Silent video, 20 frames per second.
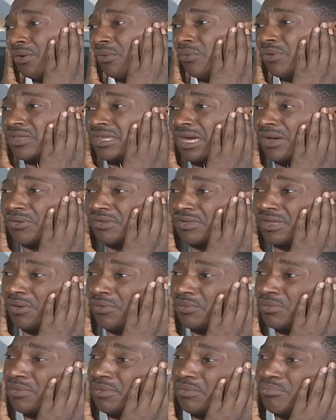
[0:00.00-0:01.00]
Which house
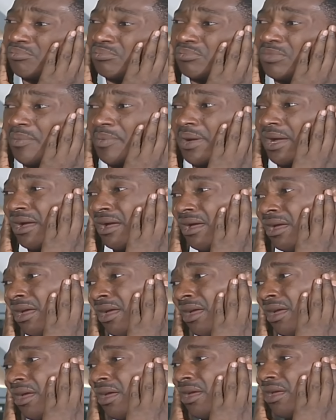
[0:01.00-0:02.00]
now? Mama,
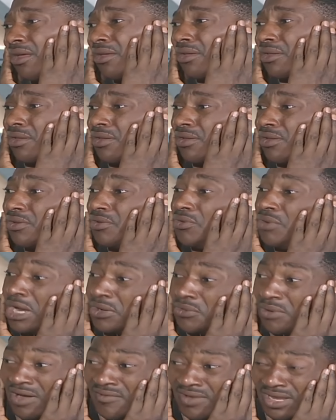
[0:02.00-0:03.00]
you know I
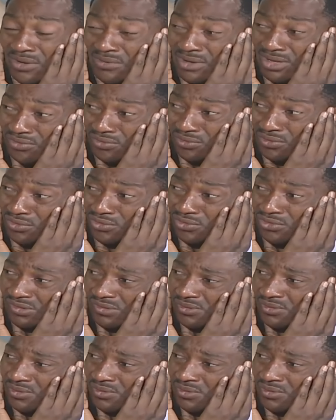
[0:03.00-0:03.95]
don't have anywhere to go to.